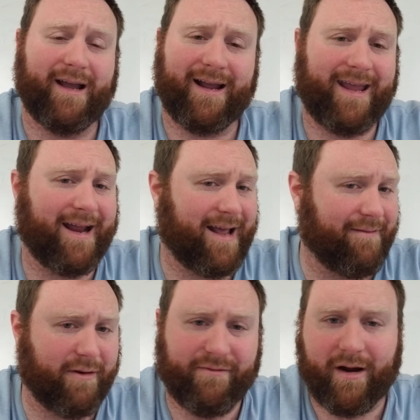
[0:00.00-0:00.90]
I can't
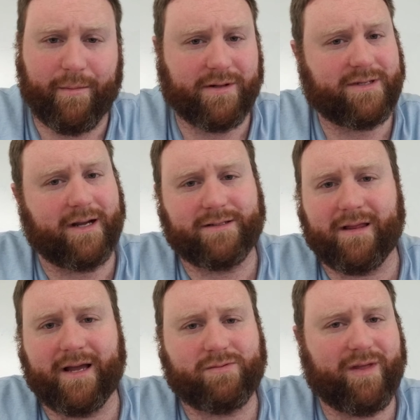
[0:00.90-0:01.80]
have an environmental science
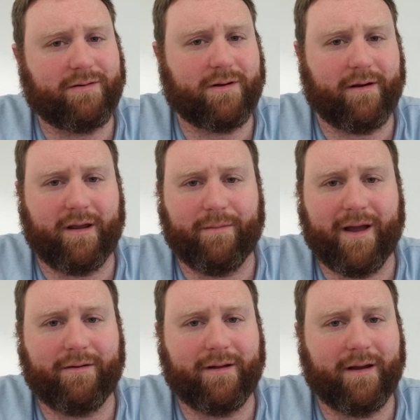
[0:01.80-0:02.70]
class without talking
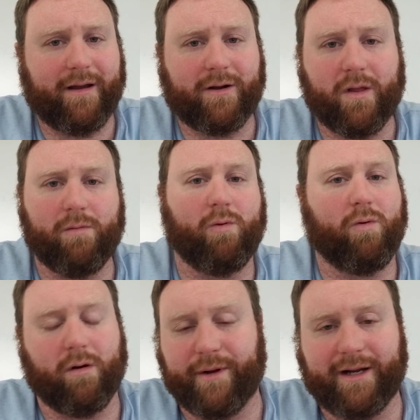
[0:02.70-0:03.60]
about global
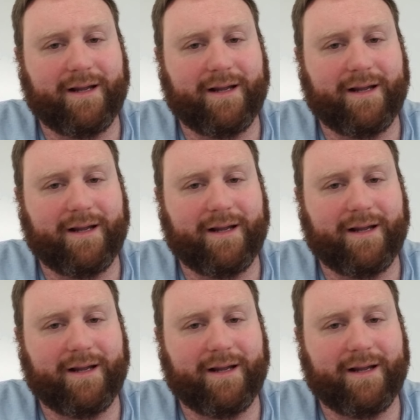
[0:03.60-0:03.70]
warming.